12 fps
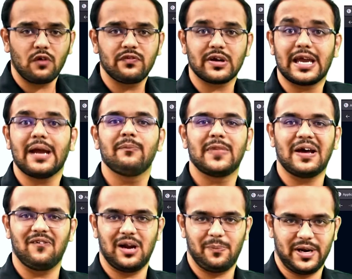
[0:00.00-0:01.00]
of game
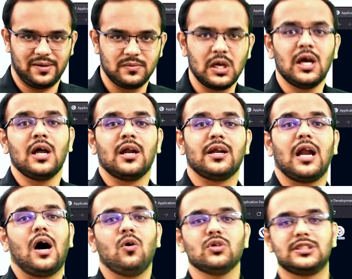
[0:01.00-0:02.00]
development.
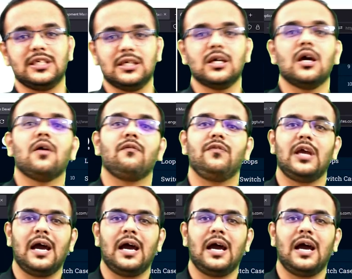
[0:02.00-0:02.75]
Now see, we